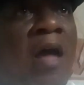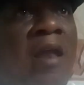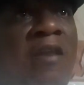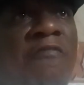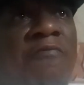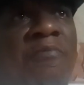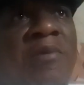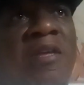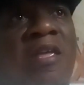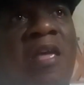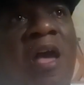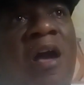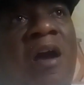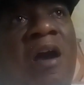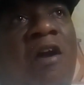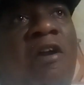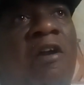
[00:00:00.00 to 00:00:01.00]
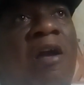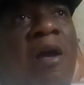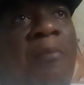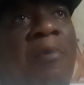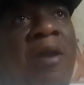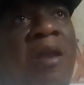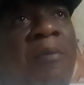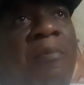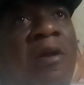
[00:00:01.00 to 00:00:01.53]
And if me can correct a
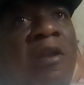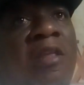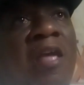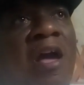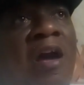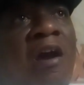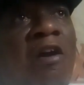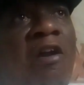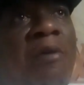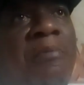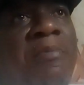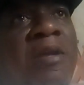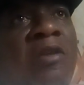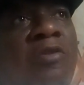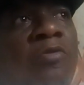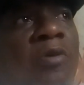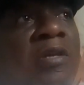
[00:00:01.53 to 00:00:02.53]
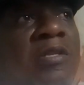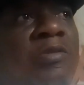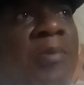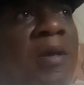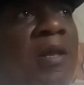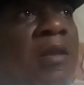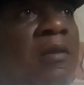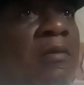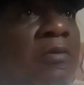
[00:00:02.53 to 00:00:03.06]
man can correct me too as
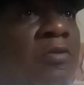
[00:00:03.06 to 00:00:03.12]
well.